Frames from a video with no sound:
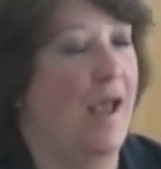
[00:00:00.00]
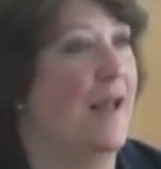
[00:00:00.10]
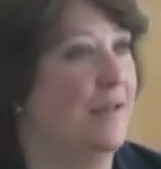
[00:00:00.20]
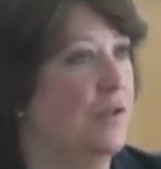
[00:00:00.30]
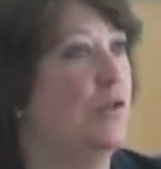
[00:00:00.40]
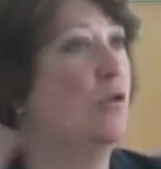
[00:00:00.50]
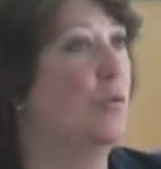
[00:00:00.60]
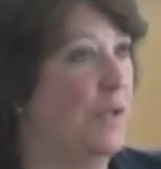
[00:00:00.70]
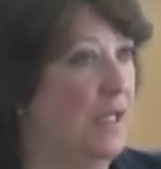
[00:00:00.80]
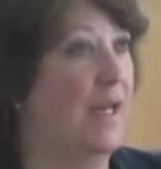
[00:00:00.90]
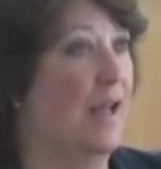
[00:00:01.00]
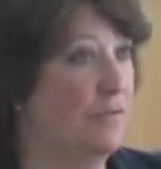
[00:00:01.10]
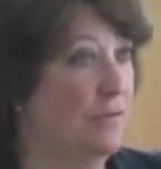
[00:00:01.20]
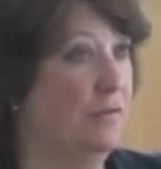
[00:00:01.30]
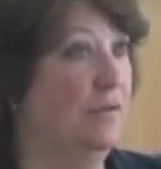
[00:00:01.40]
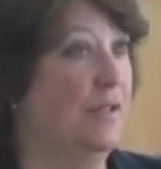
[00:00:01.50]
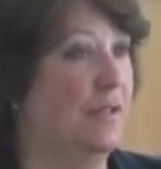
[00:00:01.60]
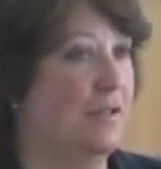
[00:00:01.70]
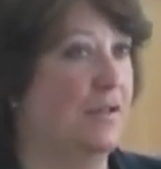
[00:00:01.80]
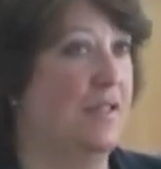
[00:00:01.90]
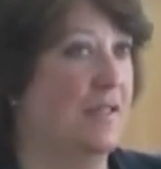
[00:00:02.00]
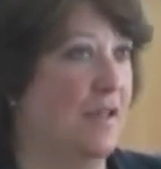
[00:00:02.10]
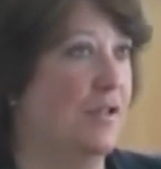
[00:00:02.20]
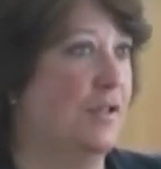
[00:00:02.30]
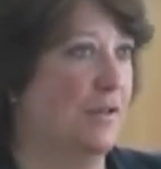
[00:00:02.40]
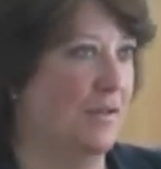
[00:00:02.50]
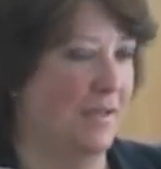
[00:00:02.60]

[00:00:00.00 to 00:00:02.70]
at the European level, the discussion on